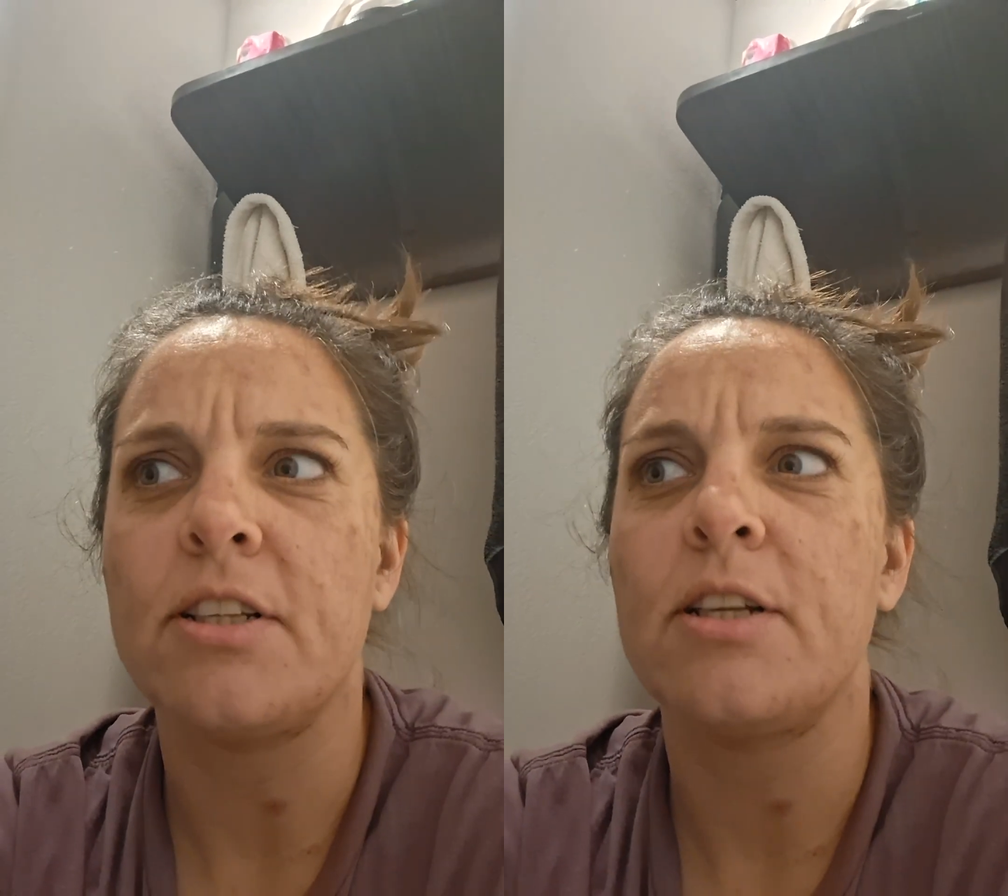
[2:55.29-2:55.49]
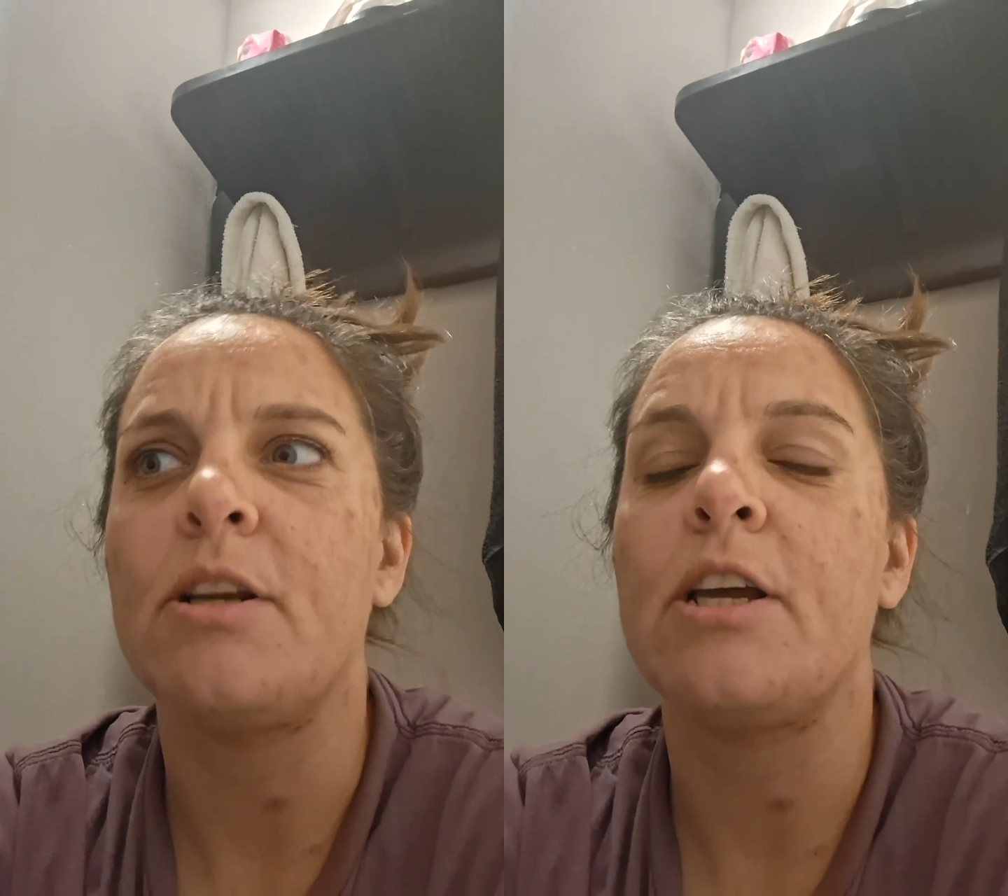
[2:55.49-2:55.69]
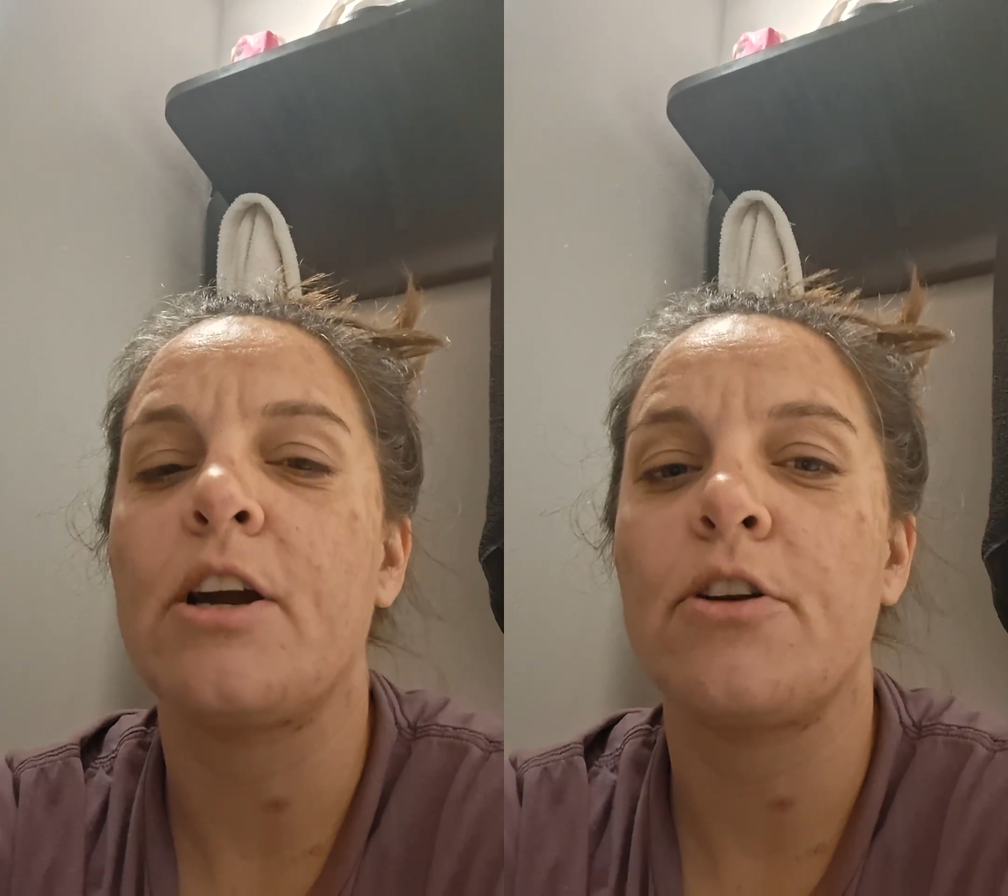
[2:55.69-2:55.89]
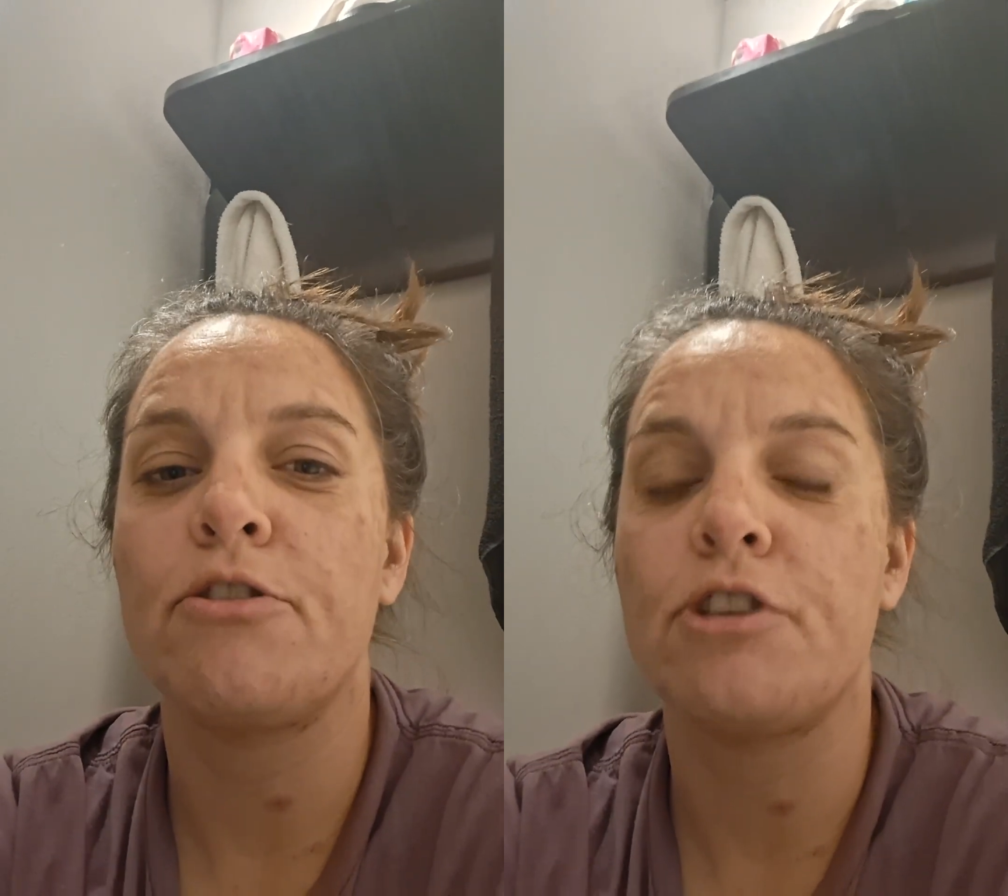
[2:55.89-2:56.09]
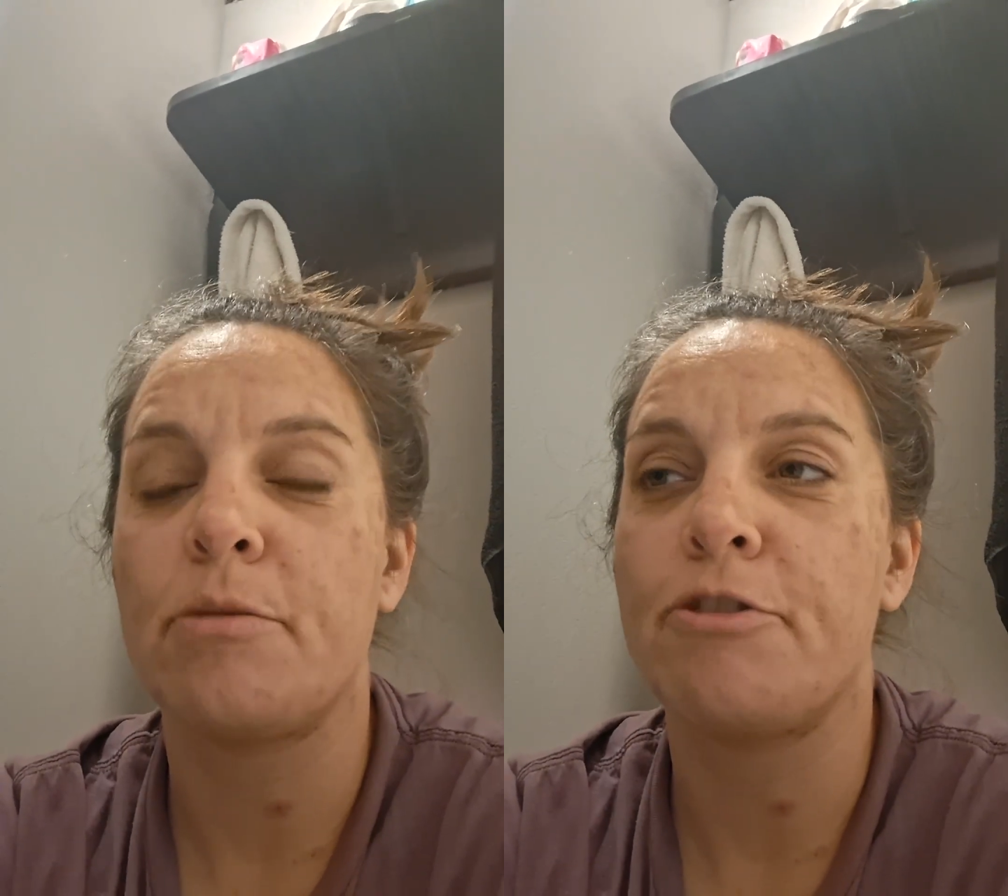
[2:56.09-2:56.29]
And then he got a new
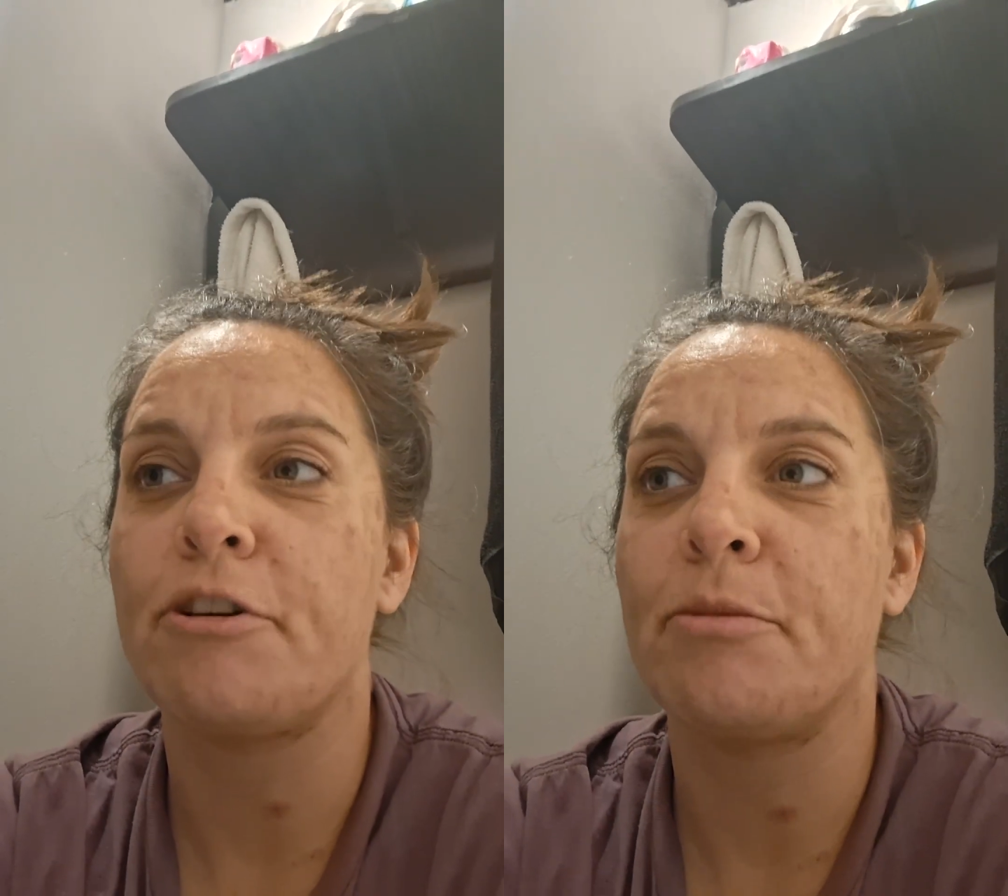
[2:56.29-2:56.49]
geometry